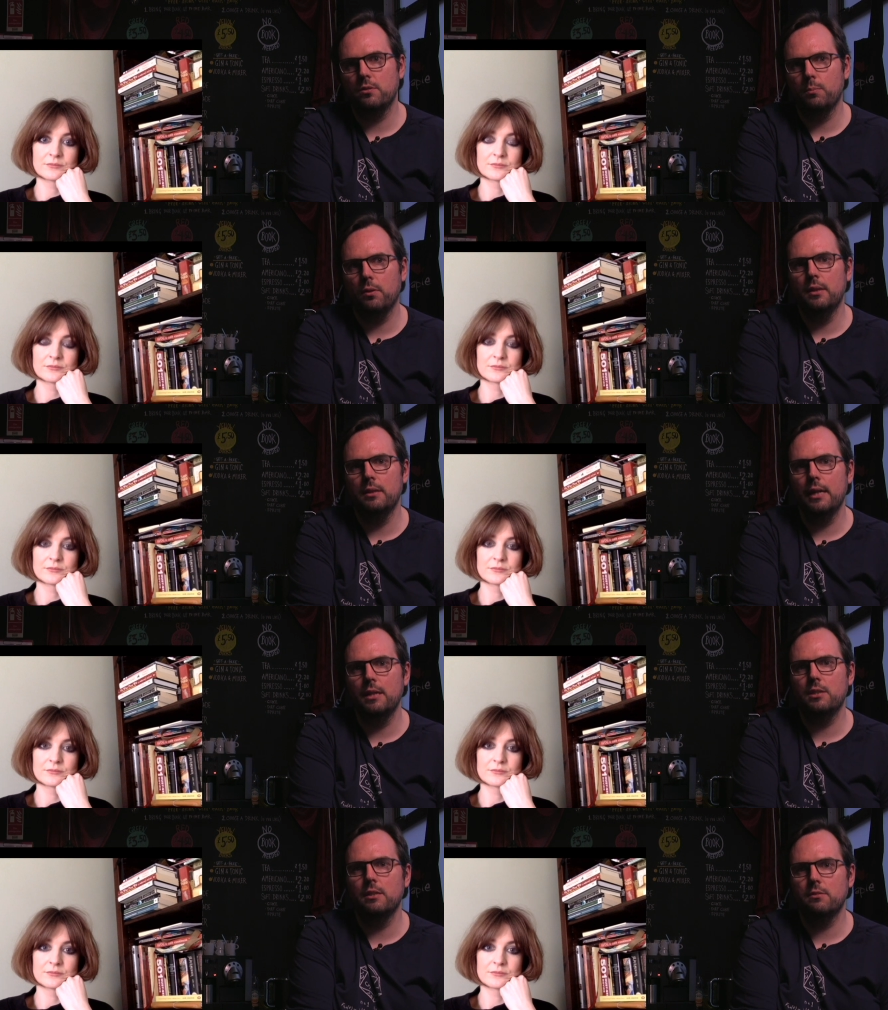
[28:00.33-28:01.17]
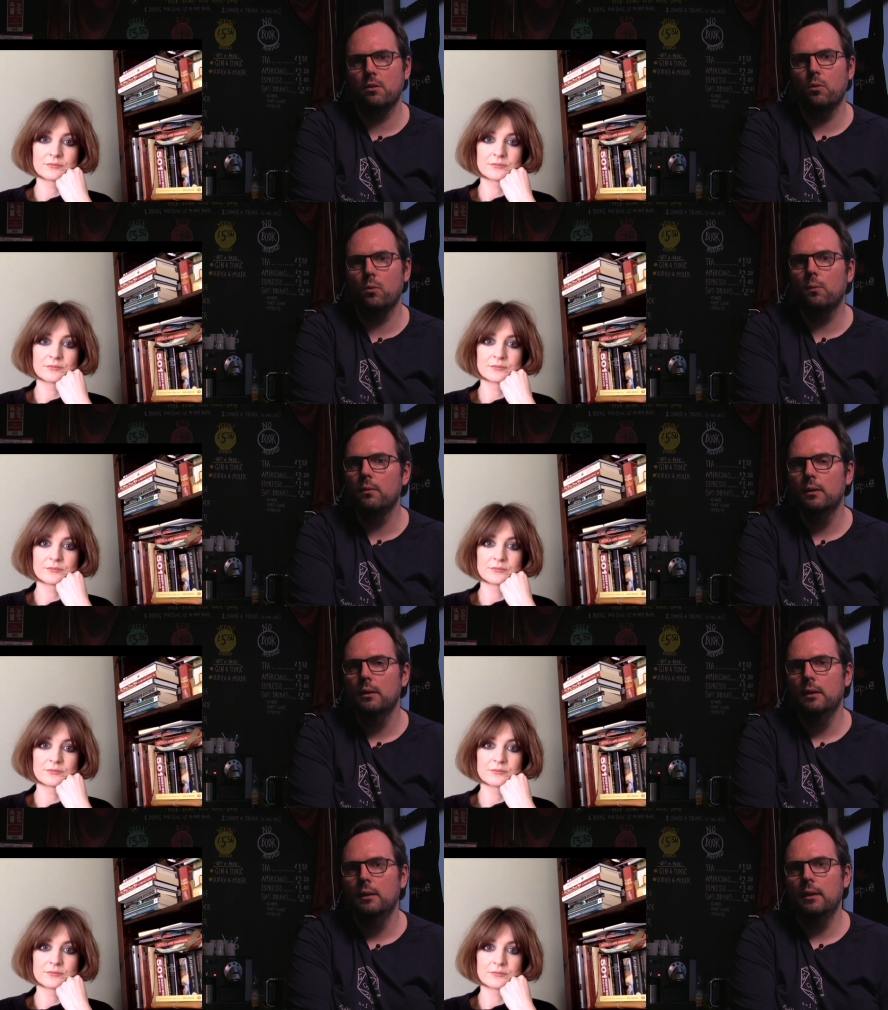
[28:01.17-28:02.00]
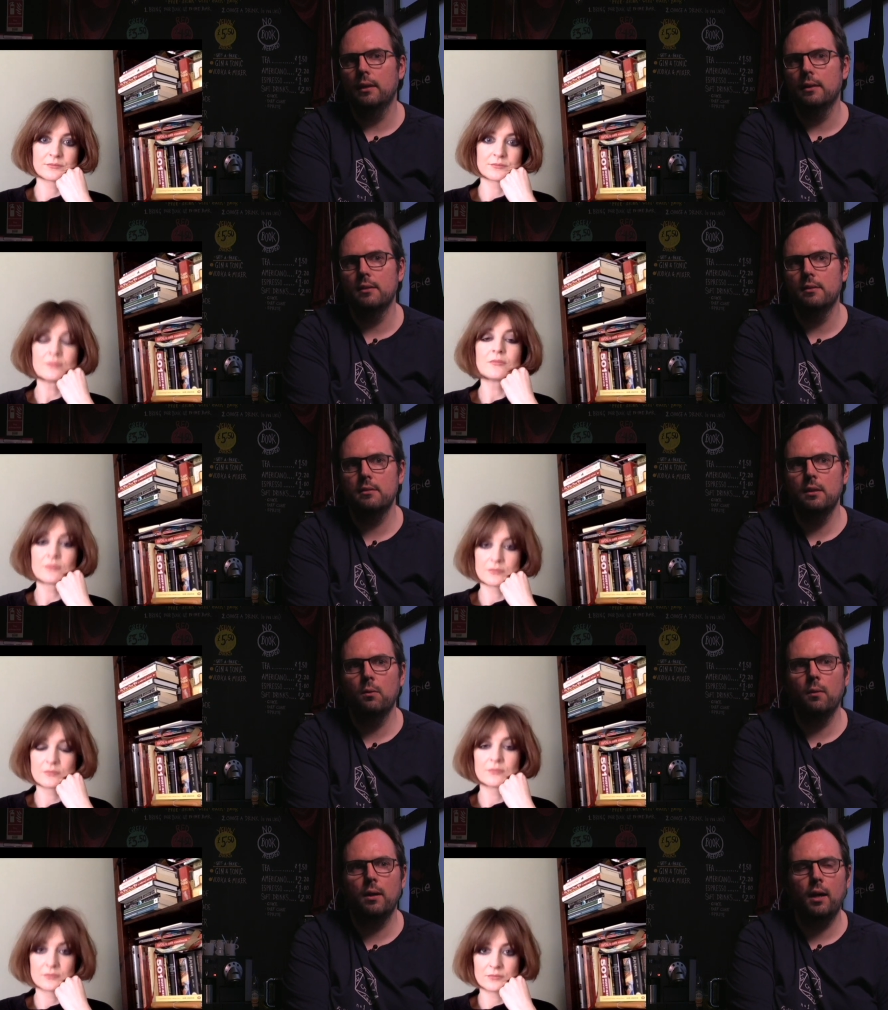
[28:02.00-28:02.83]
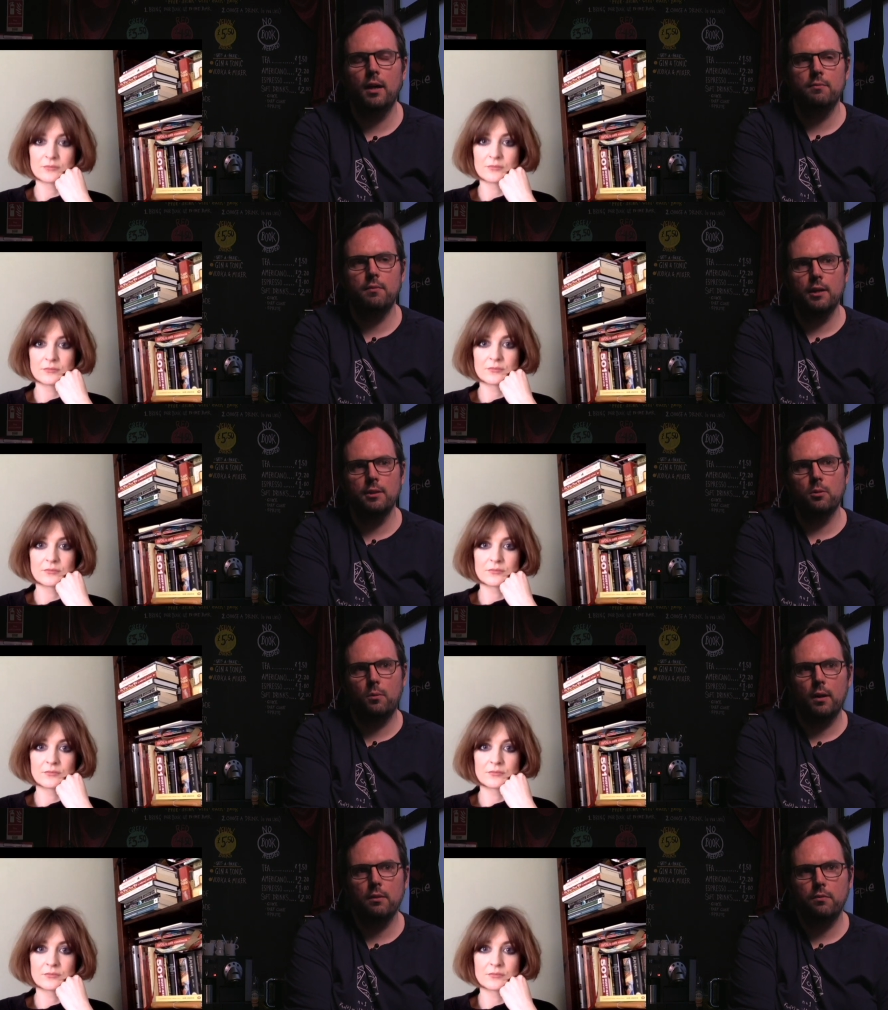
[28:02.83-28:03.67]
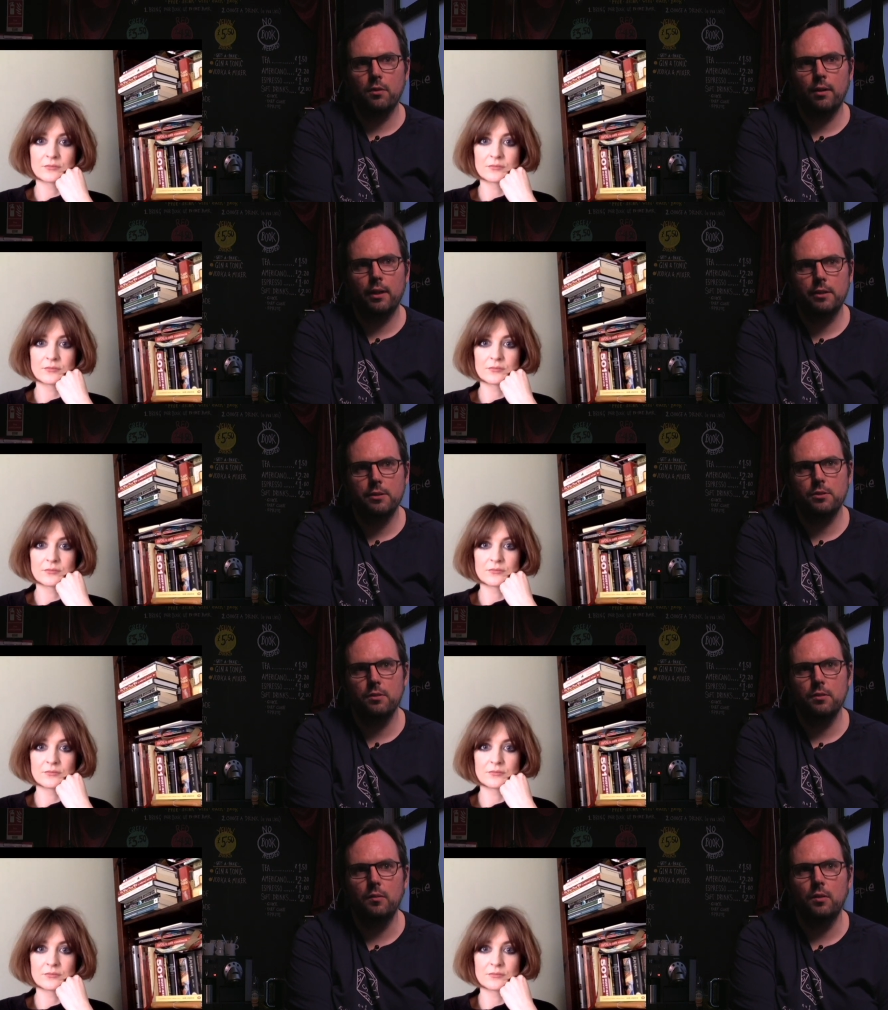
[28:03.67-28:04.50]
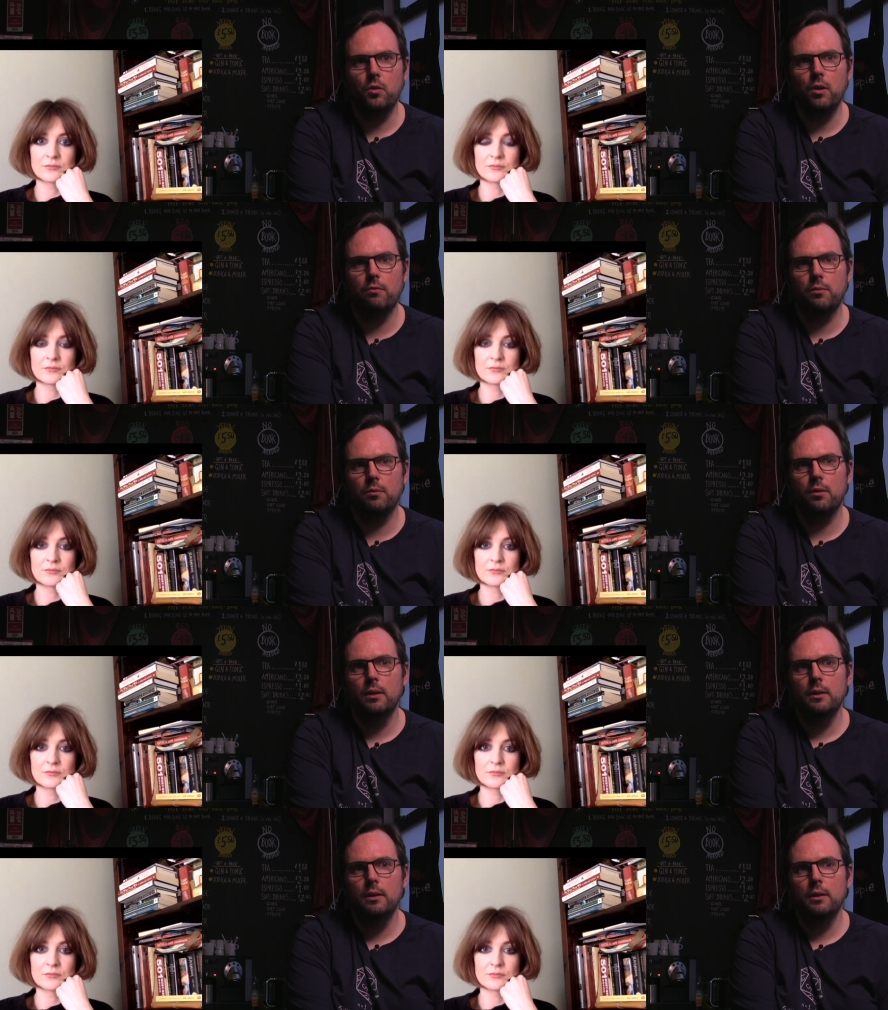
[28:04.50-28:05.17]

Speaker 1: upon the nation as a whole. And you know, I know quite a few writers who even